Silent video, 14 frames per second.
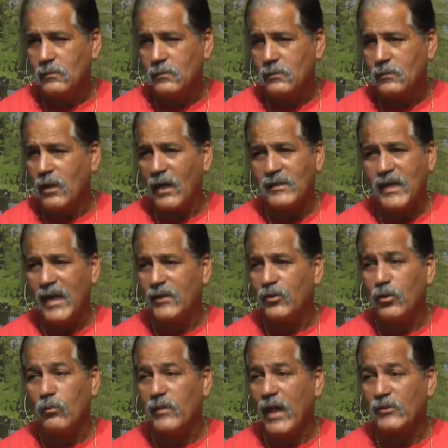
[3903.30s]
God can't do
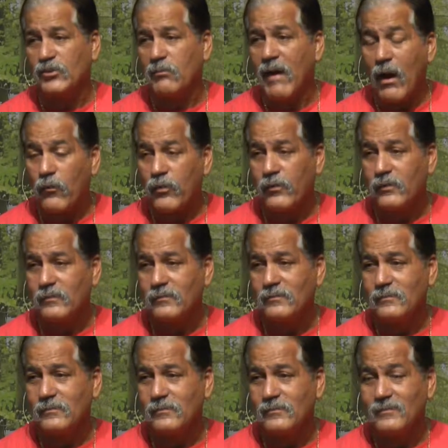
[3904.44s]
it without your mouth.
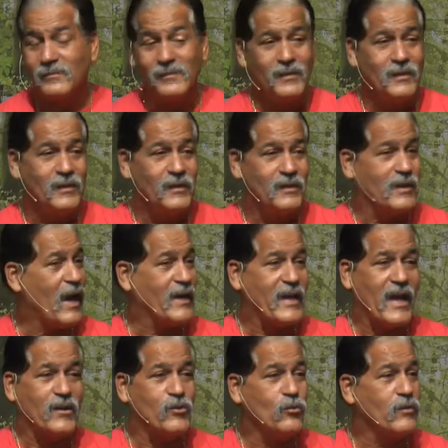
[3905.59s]
God
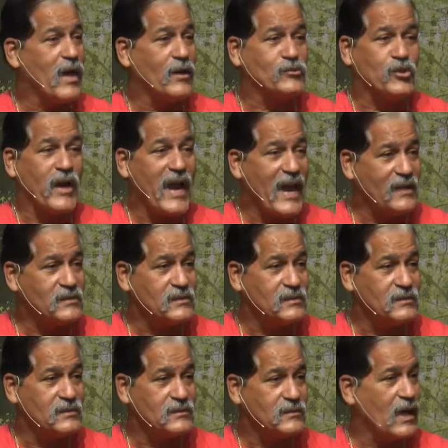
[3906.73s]
can't do it without your hands.
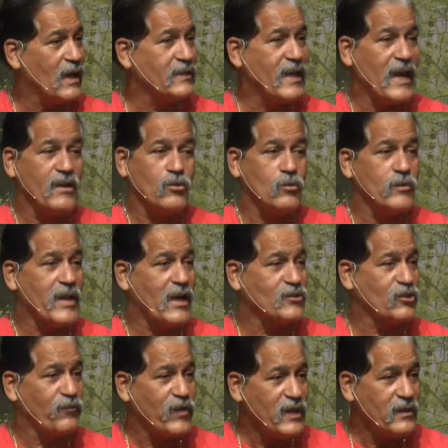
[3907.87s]
God can't do it without your
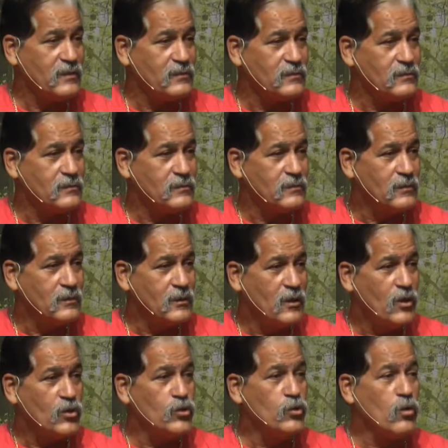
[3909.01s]
feet.
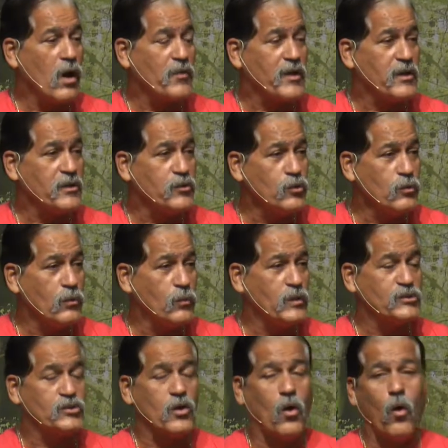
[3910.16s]
You are the conduit
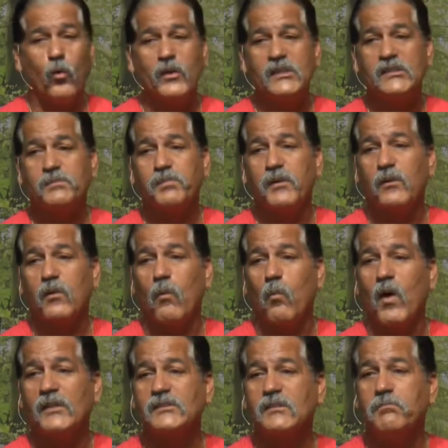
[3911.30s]
which the Holy Spirit
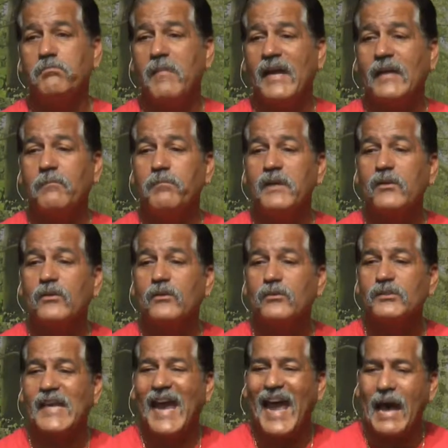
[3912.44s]
wants to make miracles
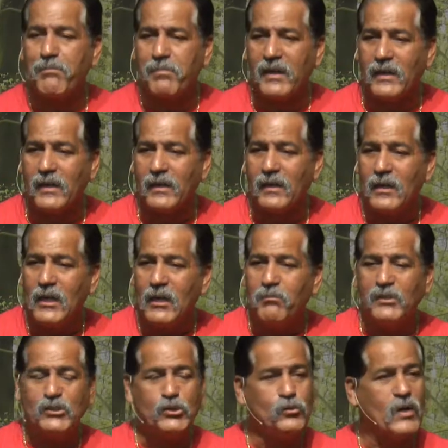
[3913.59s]
happen.
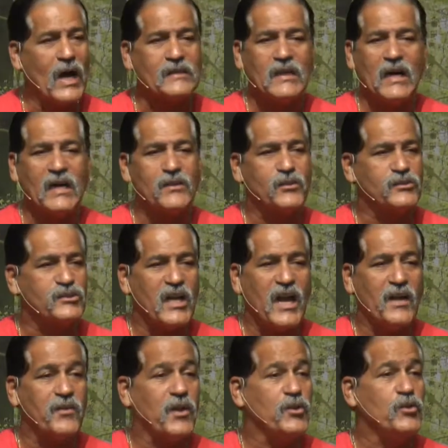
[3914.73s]
But you got to
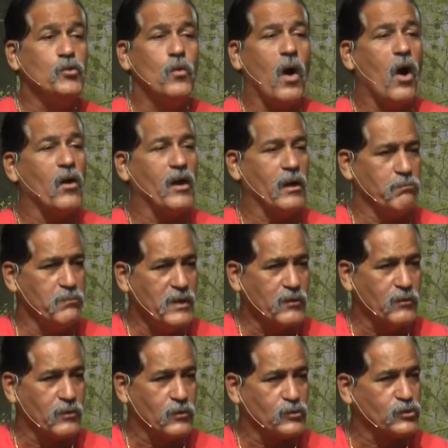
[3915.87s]
understand that you are a
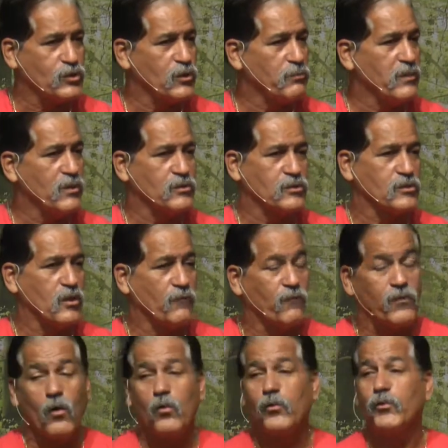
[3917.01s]
miracle so the miracles can
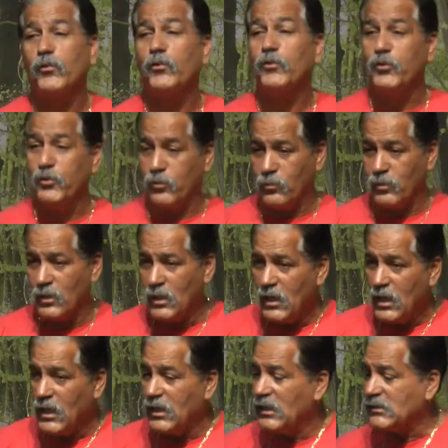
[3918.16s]
flow through you.
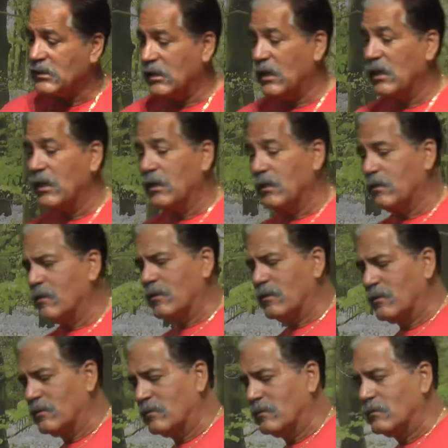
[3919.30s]
Listen,
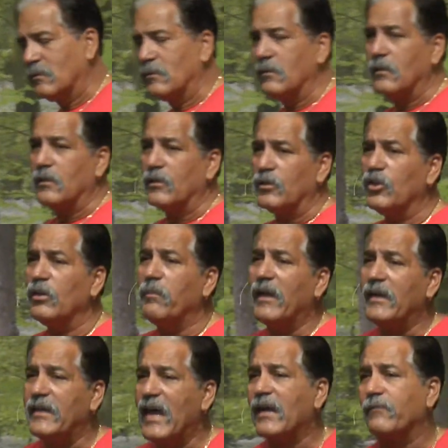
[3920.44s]
you'd have been
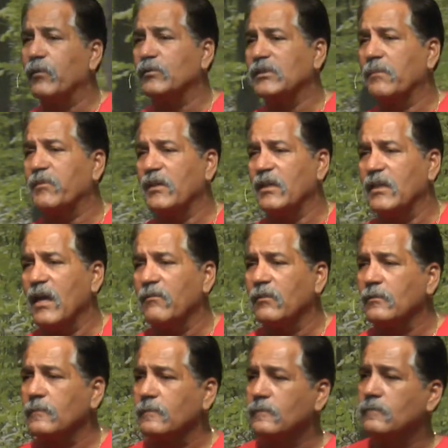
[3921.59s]
dead if it was up to the devil.
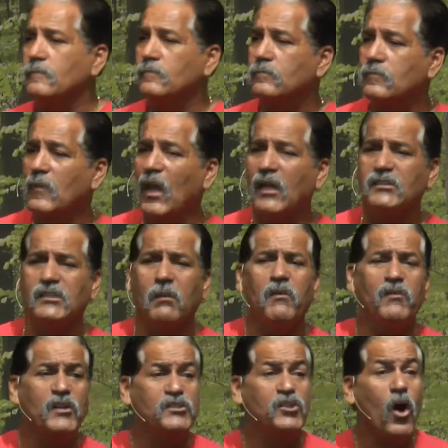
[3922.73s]
And some of
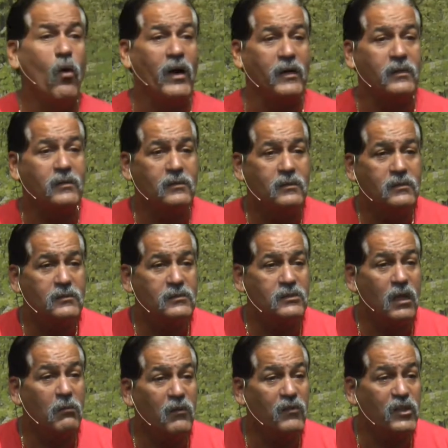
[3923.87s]
you know it.
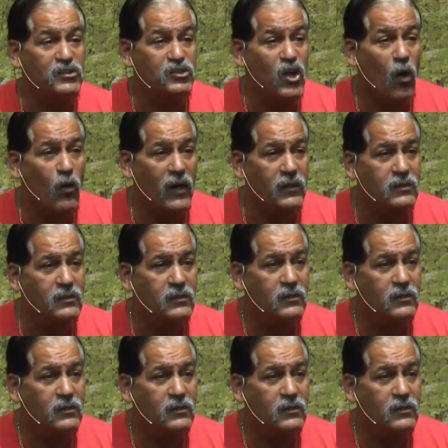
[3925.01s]
Some of you know it.